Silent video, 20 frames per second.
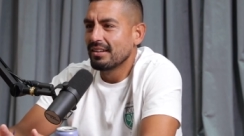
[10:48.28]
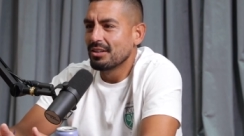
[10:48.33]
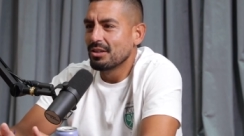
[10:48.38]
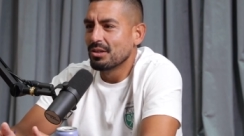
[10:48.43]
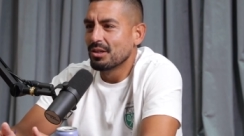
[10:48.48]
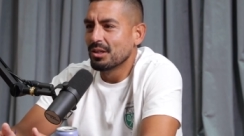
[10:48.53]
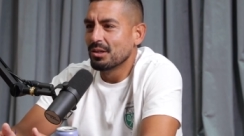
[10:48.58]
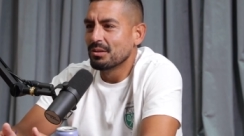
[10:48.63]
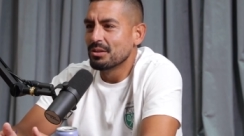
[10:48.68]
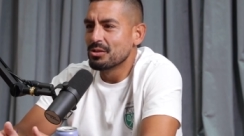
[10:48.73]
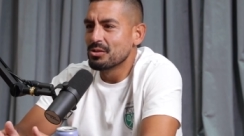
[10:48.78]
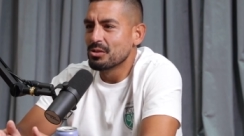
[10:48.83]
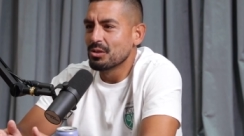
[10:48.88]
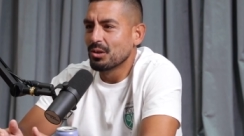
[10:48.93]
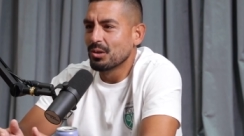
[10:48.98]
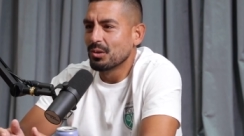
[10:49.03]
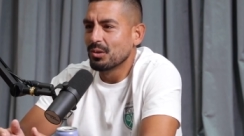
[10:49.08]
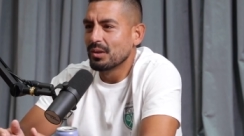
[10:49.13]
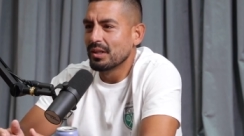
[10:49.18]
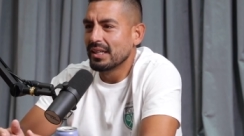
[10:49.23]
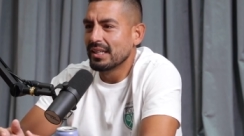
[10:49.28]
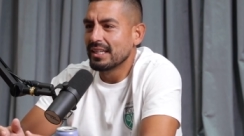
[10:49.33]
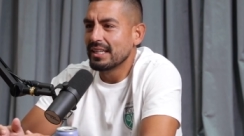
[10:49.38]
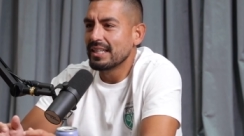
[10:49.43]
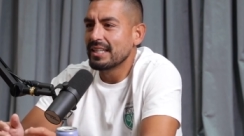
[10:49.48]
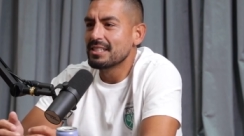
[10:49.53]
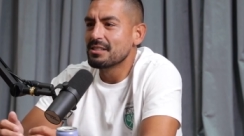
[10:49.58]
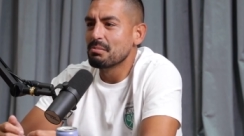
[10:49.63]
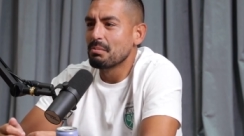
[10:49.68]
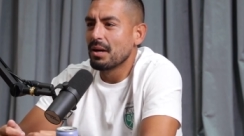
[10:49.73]
you know. And so in
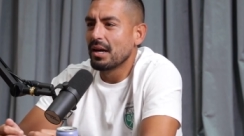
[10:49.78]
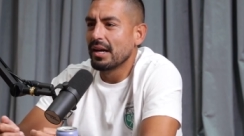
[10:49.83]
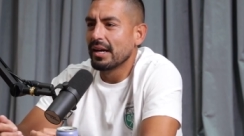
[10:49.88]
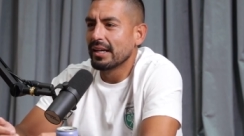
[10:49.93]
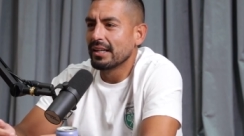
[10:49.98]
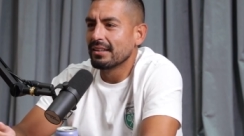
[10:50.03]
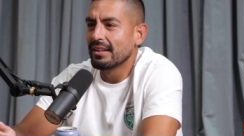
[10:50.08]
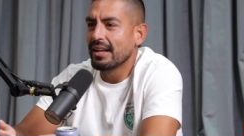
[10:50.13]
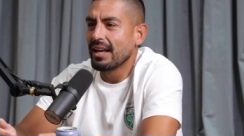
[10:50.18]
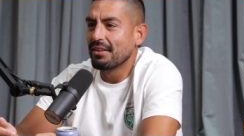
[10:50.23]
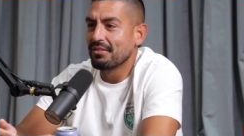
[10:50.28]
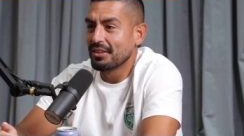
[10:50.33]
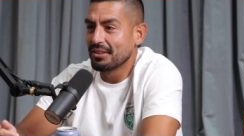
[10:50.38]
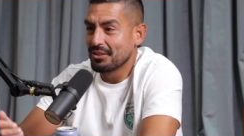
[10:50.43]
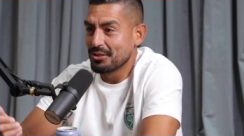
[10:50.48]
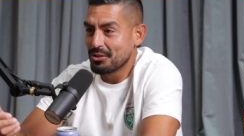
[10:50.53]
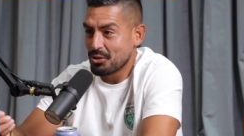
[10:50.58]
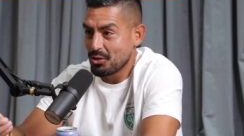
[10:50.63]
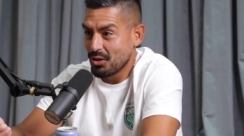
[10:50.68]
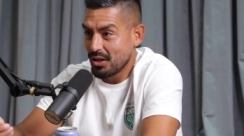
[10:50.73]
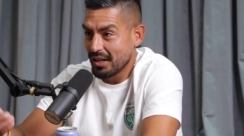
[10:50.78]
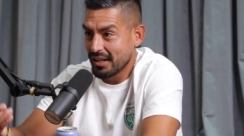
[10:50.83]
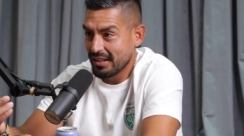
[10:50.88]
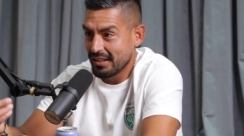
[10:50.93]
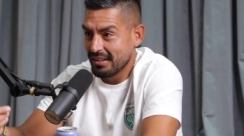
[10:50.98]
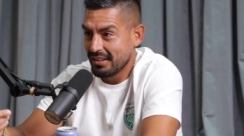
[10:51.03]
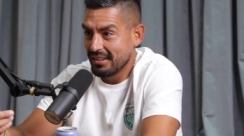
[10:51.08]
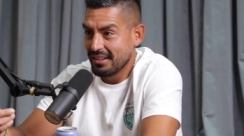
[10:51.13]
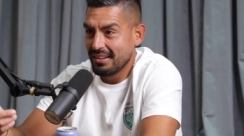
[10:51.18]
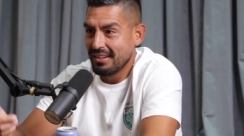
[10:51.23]
his mind, having the truck,
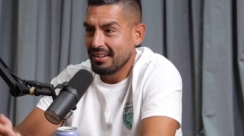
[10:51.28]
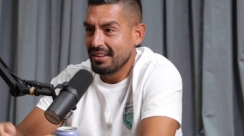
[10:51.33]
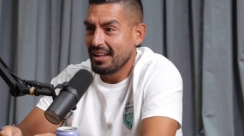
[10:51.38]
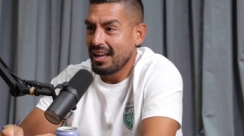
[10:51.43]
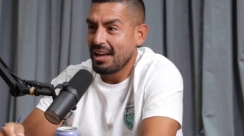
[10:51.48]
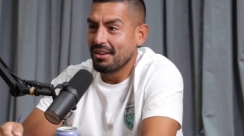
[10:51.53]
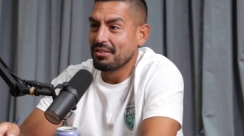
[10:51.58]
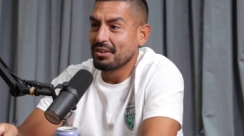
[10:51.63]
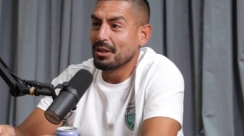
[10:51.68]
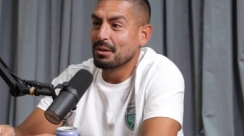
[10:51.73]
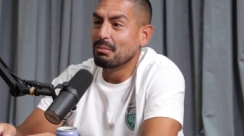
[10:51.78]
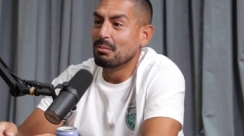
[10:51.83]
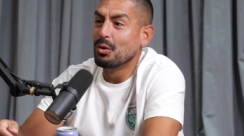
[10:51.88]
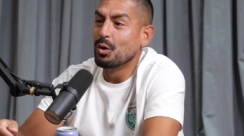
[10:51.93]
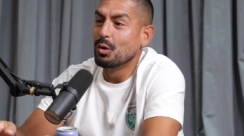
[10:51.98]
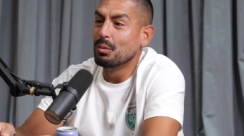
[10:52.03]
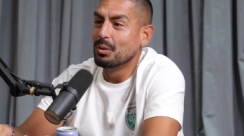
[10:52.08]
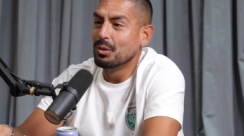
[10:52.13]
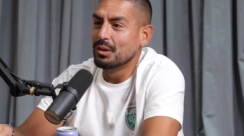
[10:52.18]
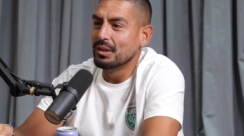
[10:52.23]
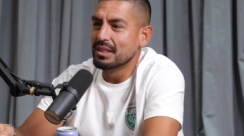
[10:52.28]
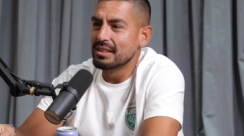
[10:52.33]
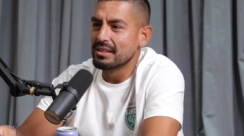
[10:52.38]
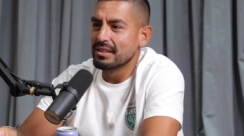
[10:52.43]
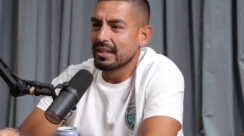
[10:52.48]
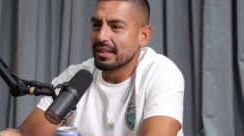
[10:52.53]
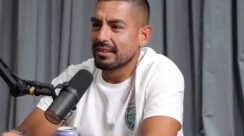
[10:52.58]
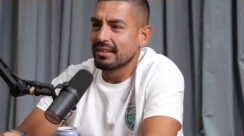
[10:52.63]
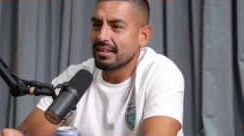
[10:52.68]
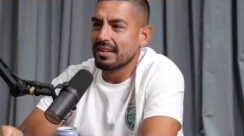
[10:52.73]
having it mobile, is
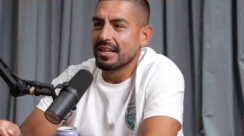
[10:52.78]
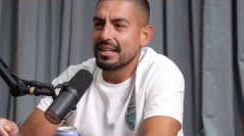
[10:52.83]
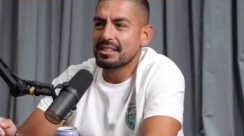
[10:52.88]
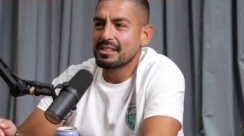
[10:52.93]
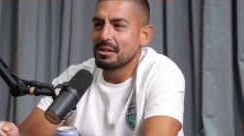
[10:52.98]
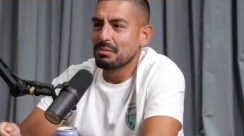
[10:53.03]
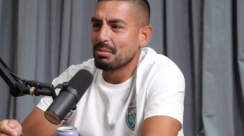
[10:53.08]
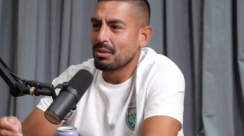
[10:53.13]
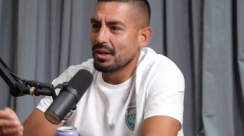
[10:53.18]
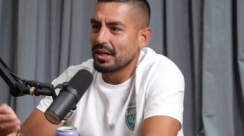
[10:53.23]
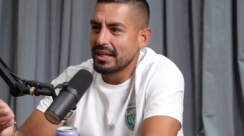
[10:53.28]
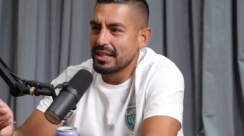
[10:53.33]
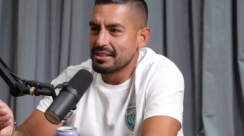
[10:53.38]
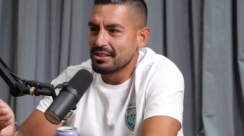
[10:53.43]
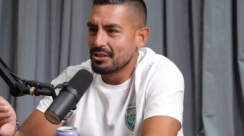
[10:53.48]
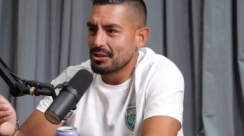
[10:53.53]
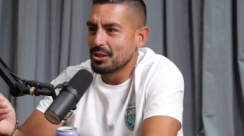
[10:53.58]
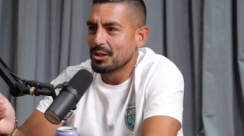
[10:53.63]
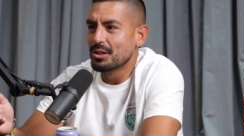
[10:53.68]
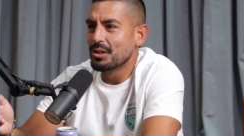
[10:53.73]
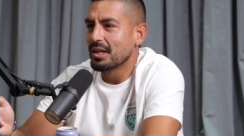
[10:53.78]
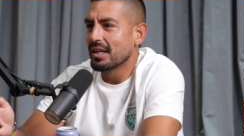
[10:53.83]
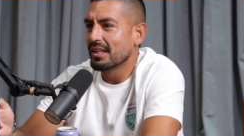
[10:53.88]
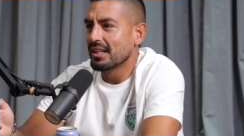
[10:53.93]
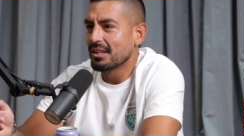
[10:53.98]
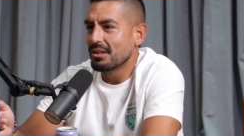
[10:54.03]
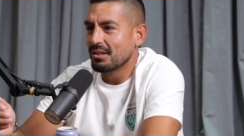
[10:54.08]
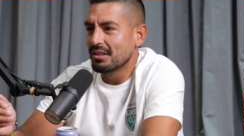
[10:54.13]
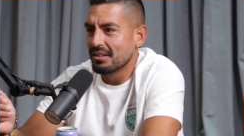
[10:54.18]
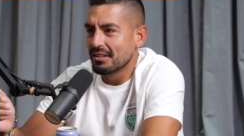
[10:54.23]
like the nice surprise in your day
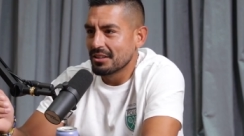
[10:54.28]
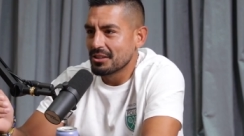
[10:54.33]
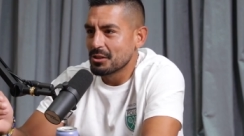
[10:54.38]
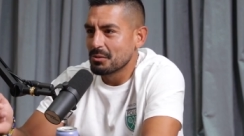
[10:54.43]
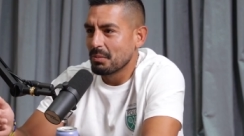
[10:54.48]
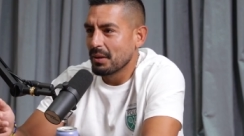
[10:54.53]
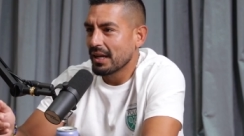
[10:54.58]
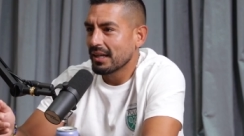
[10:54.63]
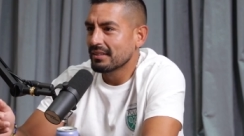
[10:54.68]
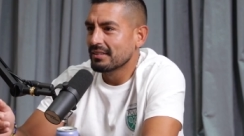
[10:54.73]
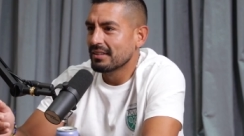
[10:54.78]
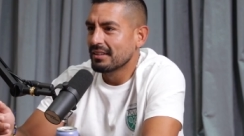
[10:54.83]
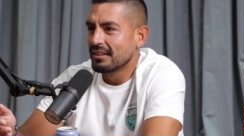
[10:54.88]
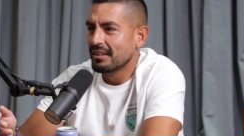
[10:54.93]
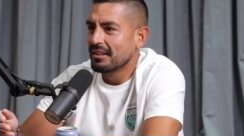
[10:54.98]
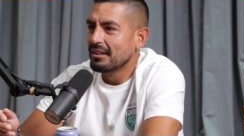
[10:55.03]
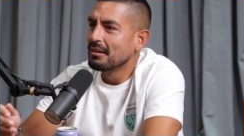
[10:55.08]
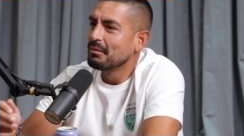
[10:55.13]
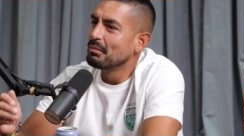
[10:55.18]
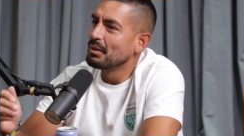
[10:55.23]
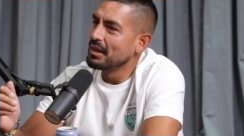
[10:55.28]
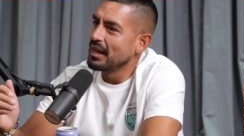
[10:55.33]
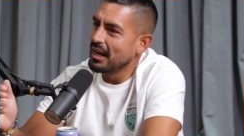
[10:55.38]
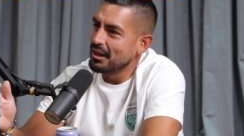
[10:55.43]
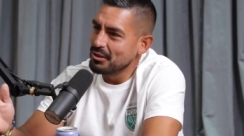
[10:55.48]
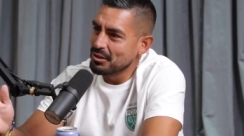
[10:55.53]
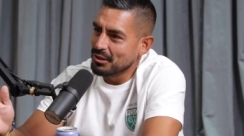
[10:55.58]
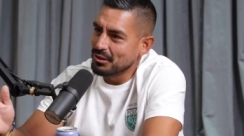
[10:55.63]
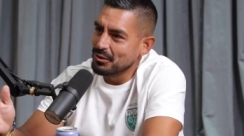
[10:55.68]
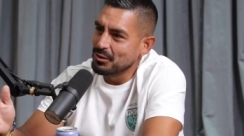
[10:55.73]
that you didn't expect, but now
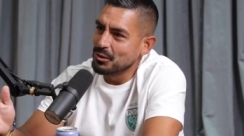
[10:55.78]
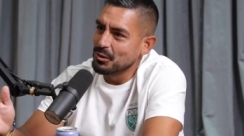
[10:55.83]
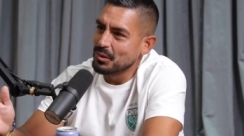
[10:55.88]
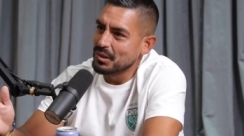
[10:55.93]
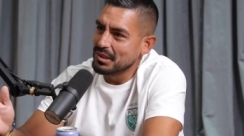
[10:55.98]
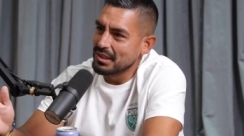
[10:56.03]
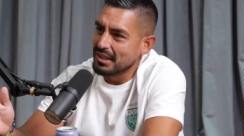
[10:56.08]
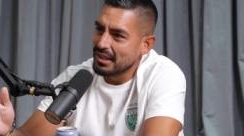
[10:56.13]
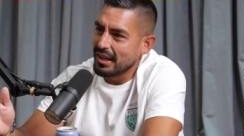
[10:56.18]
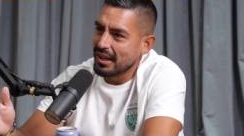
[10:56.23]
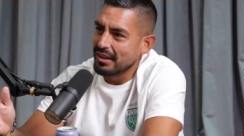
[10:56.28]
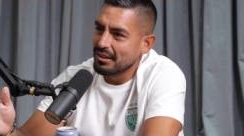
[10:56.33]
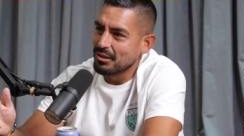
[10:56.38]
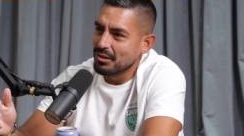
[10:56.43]
you can do it today.